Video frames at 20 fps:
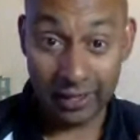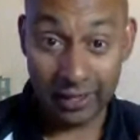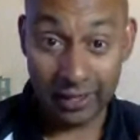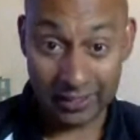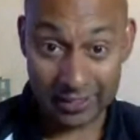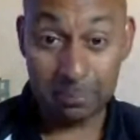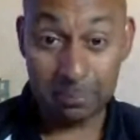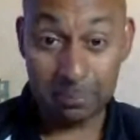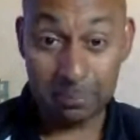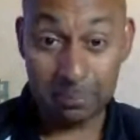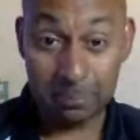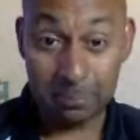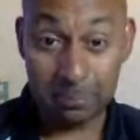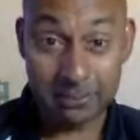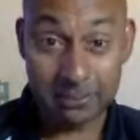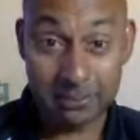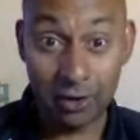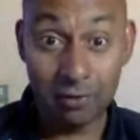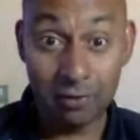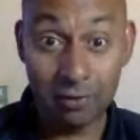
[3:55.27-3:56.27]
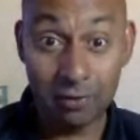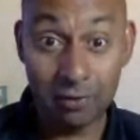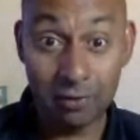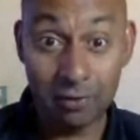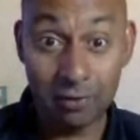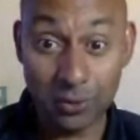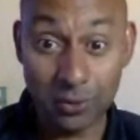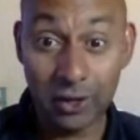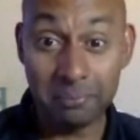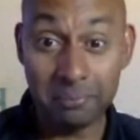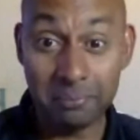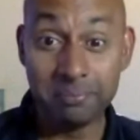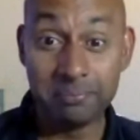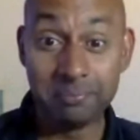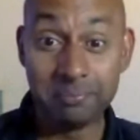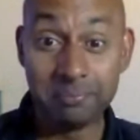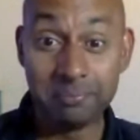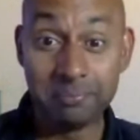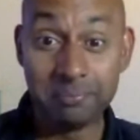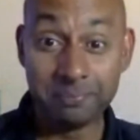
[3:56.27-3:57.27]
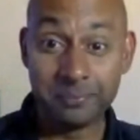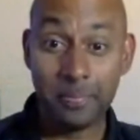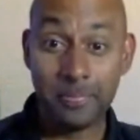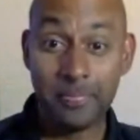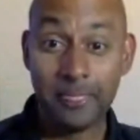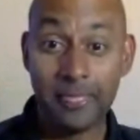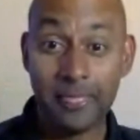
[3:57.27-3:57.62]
That's the best player of all time.